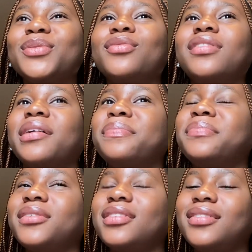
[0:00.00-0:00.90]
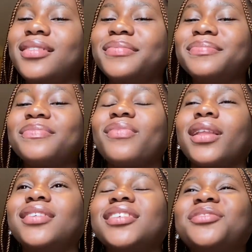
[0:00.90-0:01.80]
so happy.
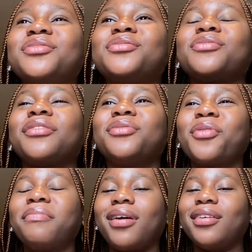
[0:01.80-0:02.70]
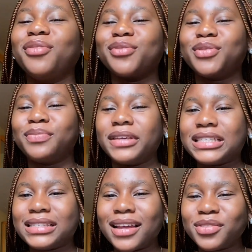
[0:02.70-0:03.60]
As I just saw it on my YouTube
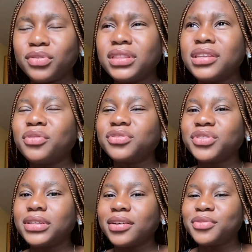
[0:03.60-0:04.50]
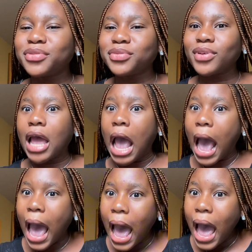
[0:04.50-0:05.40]
yesterday, I got 302.
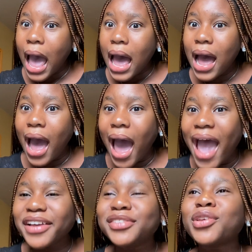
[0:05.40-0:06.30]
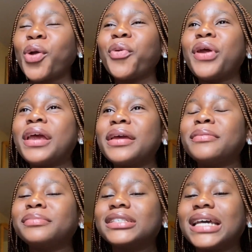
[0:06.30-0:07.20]
I
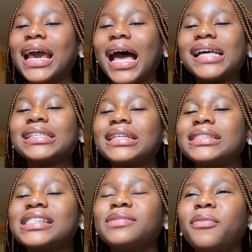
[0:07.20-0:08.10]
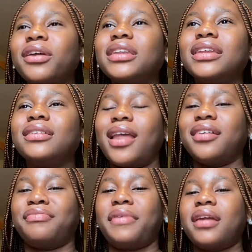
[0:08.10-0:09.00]
screamed. As of this morning,
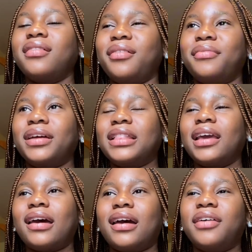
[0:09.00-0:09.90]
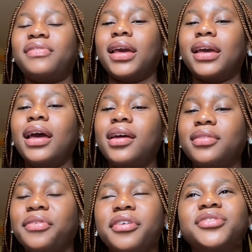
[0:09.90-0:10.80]
like right now, I think I have like
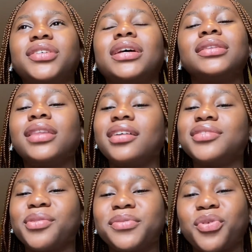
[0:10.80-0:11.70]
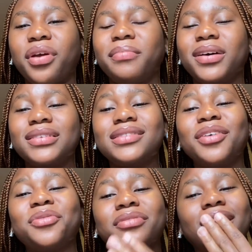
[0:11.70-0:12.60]
310 subscribers.
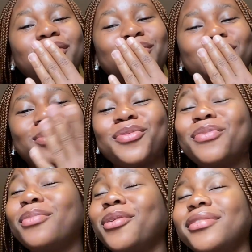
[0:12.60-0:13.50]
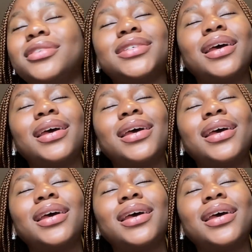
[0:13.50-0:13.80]
Thank you guys so much.